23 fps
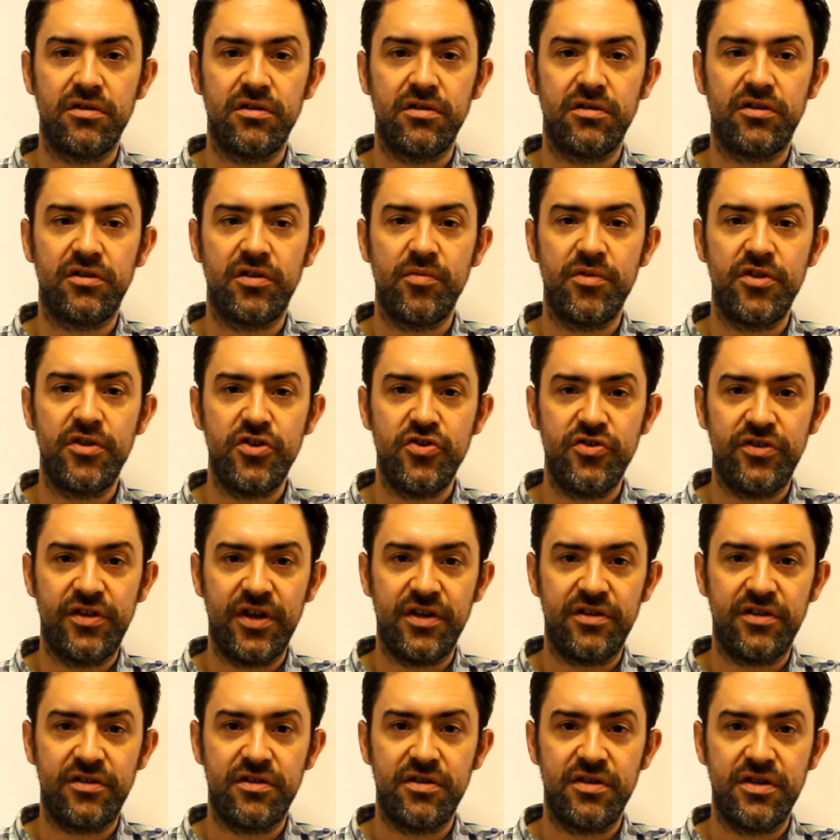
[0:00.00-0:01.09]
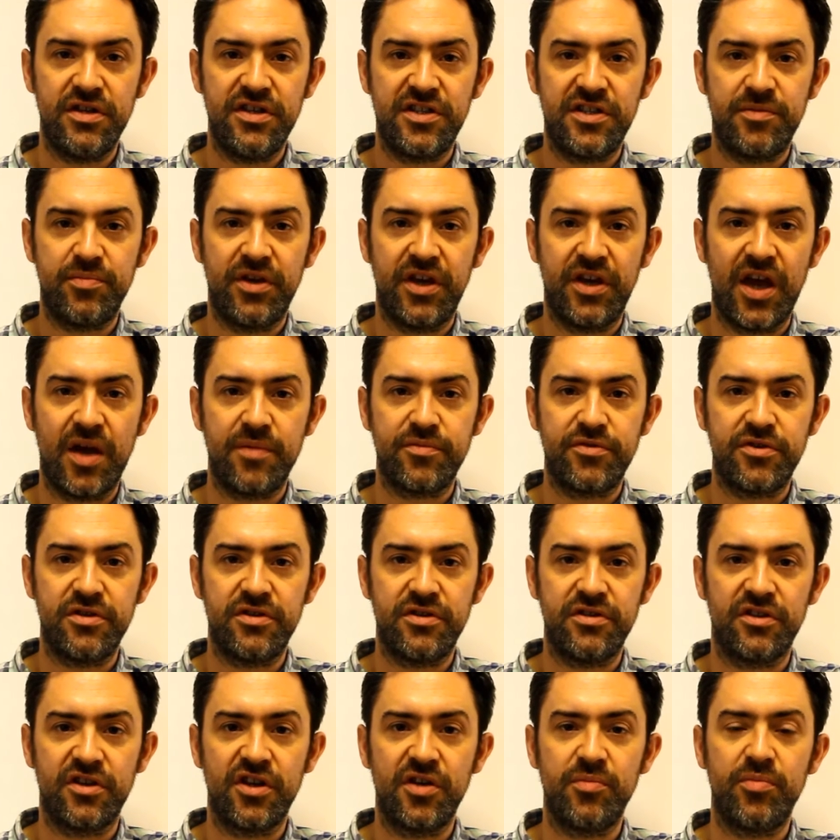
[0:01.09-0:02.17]
some of the new data that needs to be
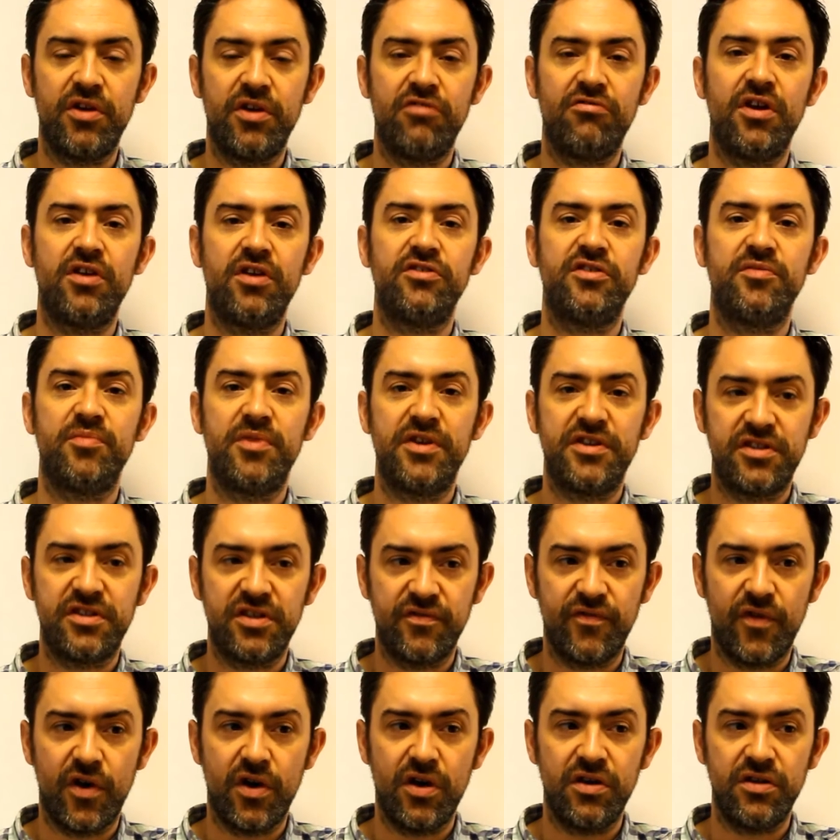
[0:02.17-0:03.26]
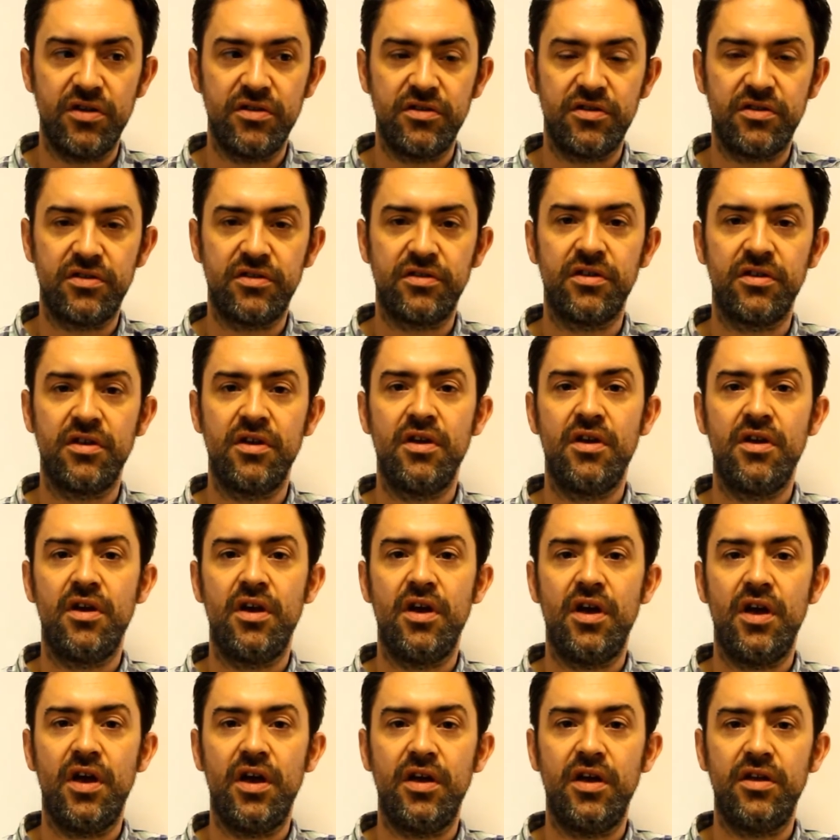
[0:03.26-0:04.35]
captured is going to be around domestic violence
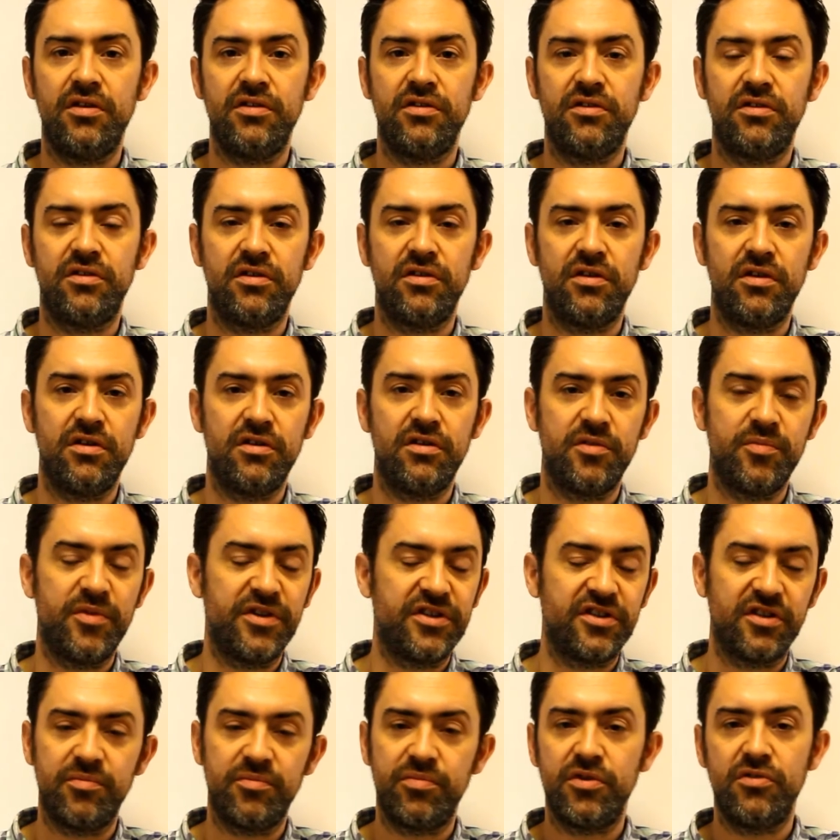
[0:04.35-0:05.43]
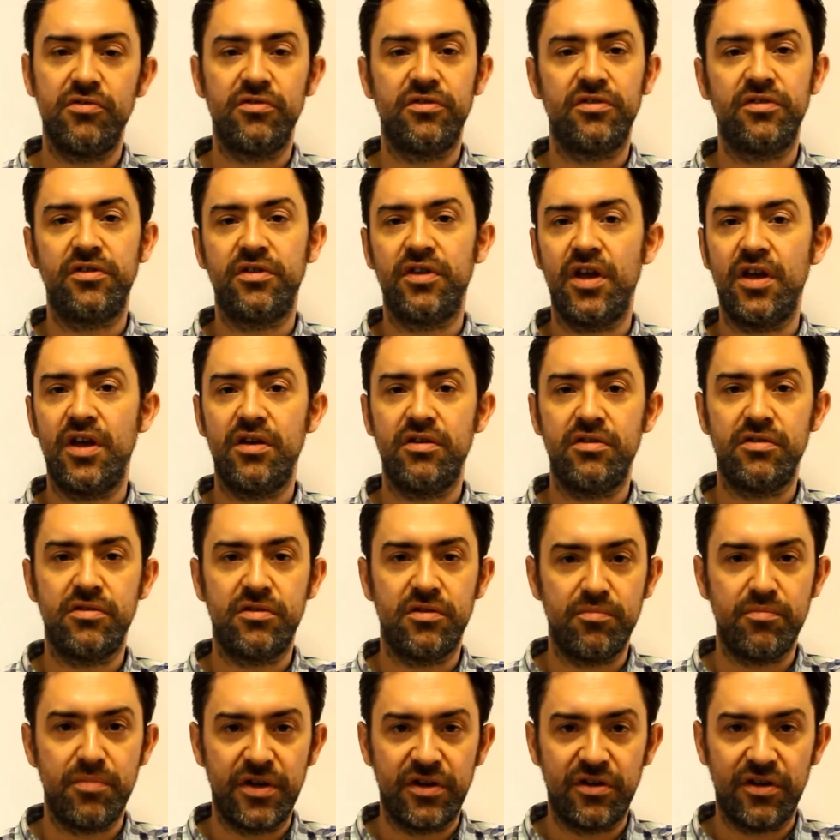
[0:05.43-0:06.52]
and domestic abuse
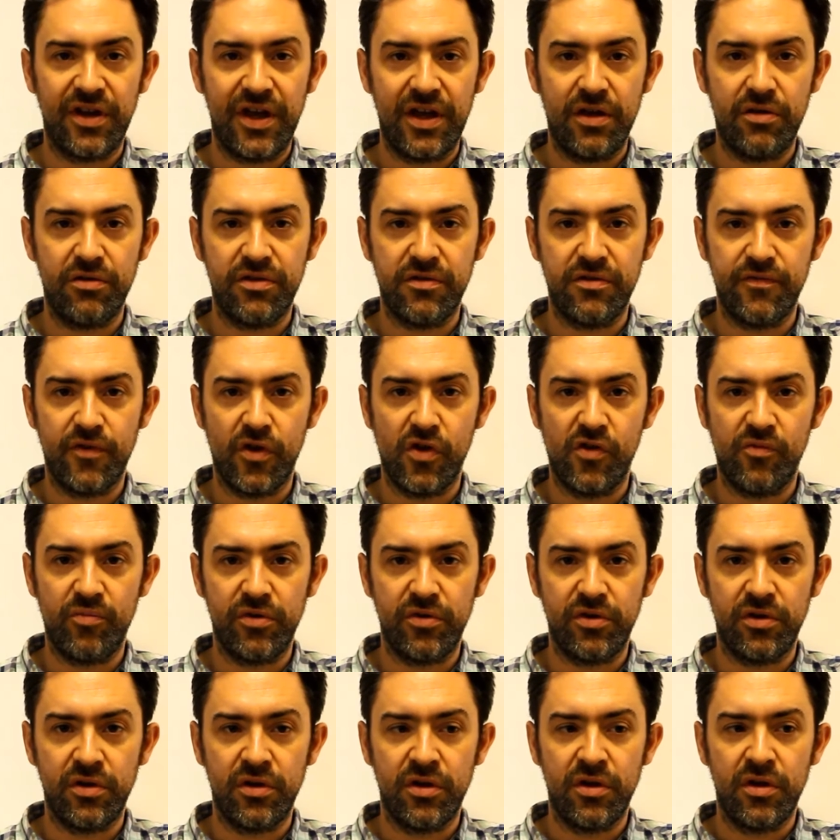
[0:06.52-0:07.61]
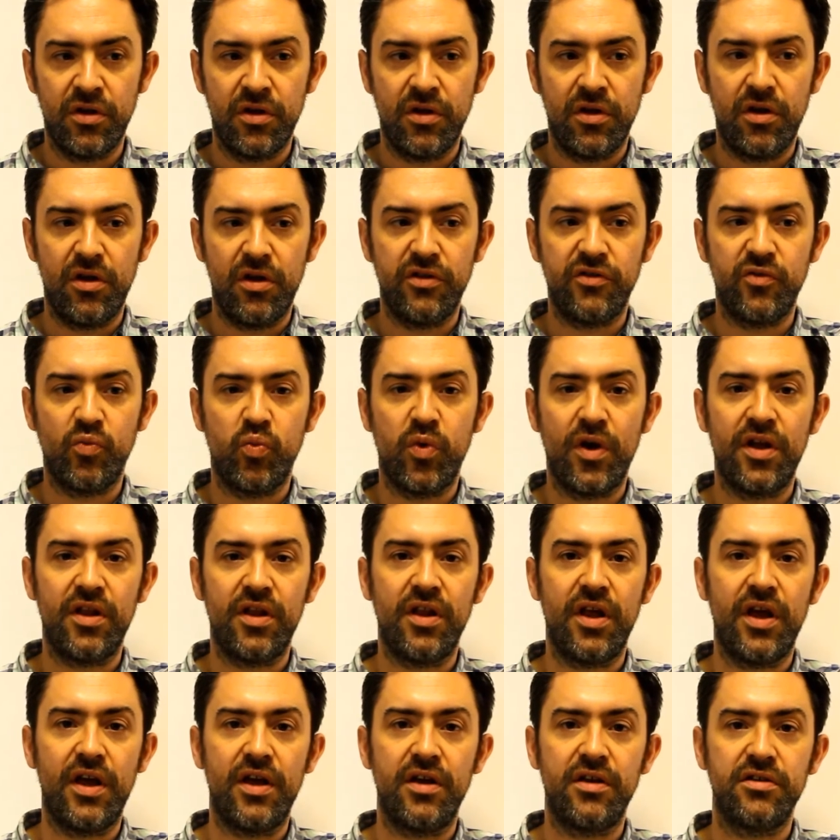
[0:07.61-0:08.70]
and mental health involvement, as
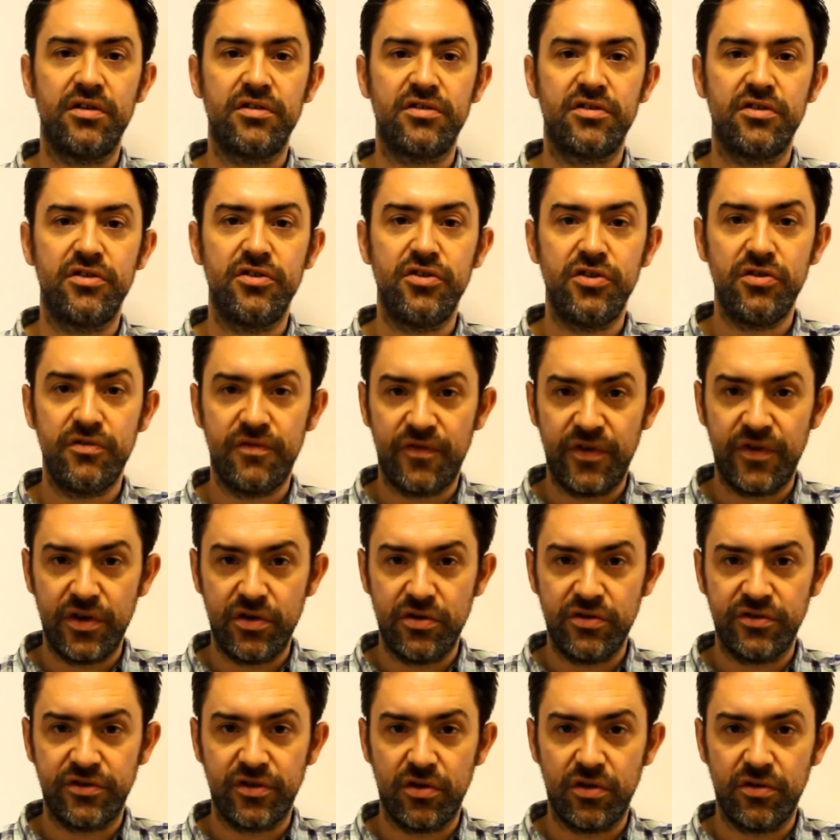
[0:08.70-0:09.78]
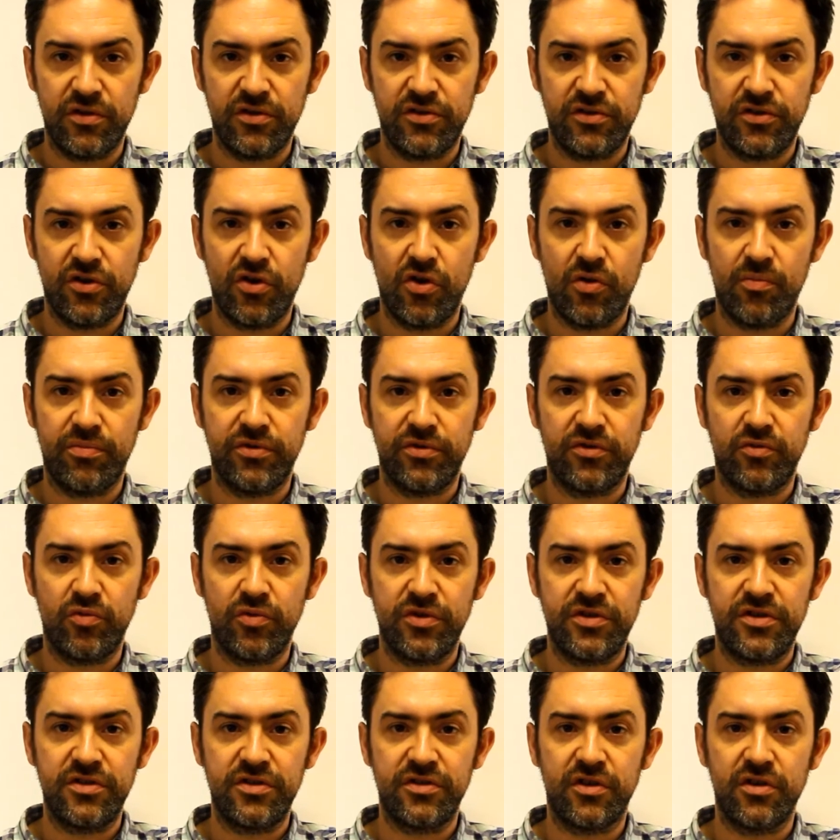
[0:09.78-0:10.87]
well as new fields on the tops,
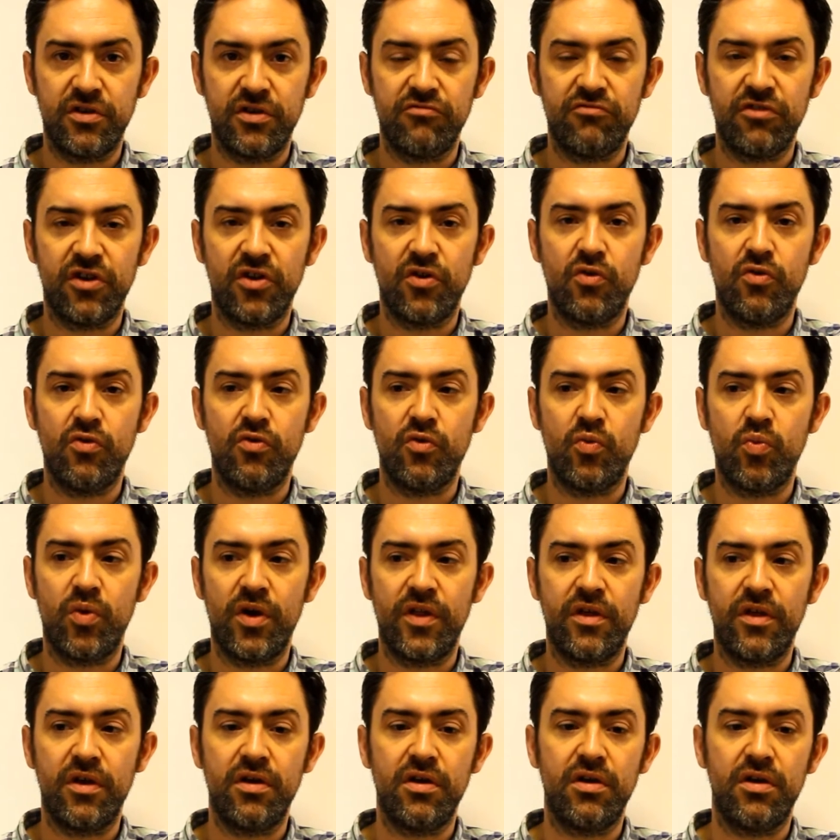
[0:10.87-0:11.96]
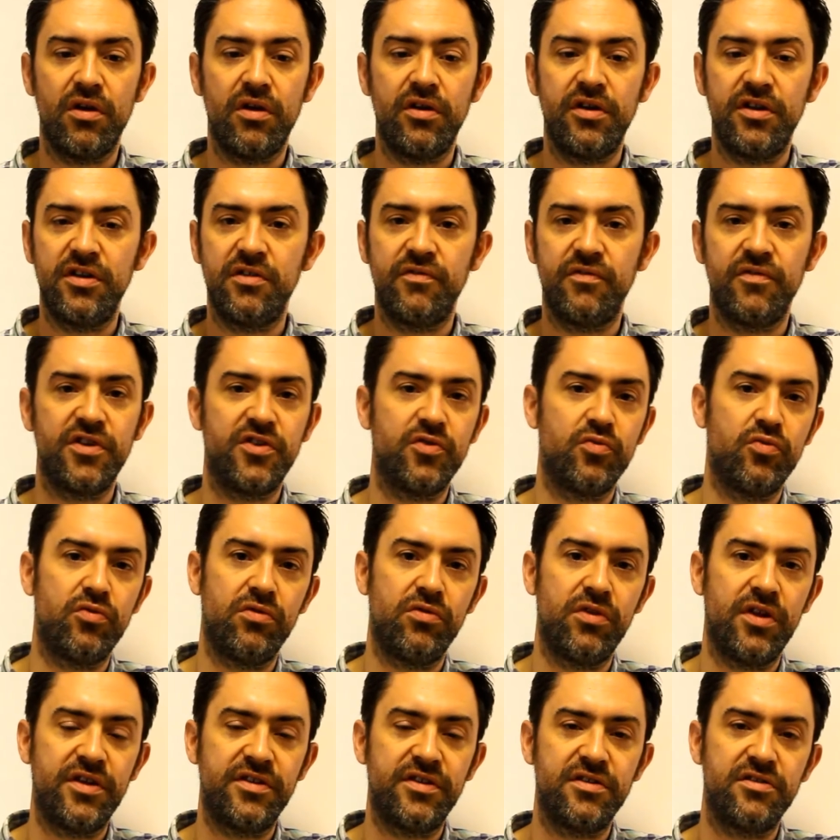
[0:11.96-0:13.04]
which is going to record whether an
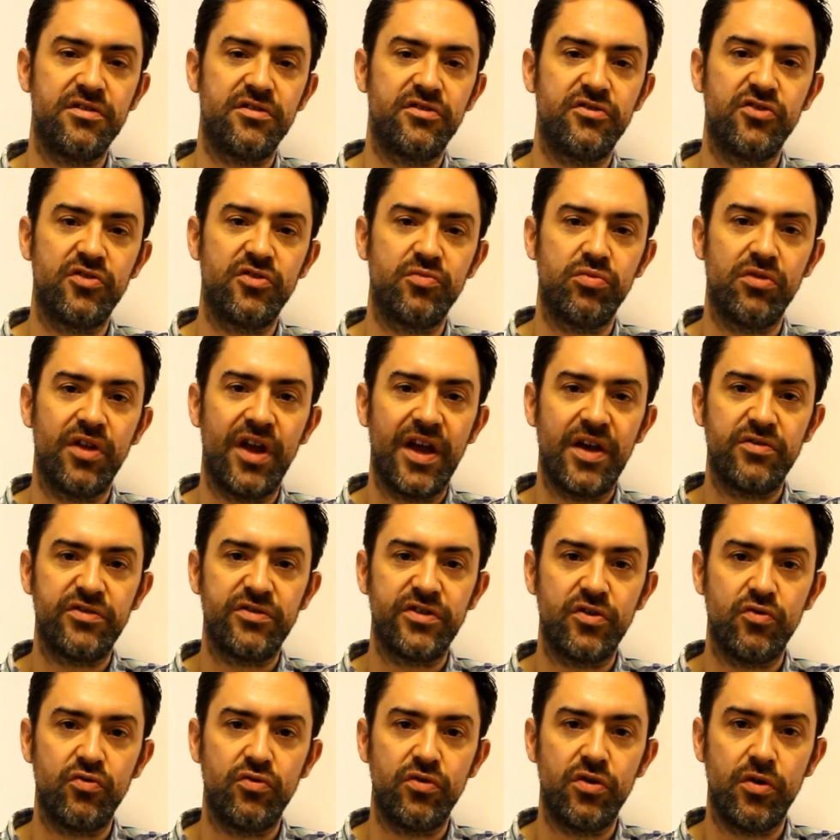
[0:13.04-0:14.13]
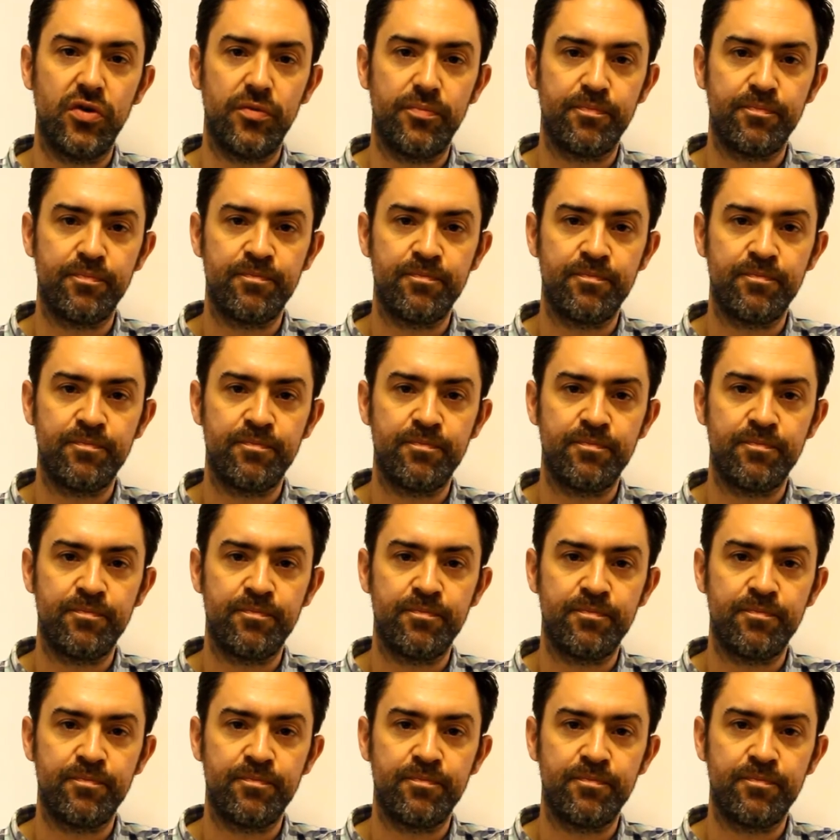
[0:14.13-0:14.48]
individual is in suitable housing or not.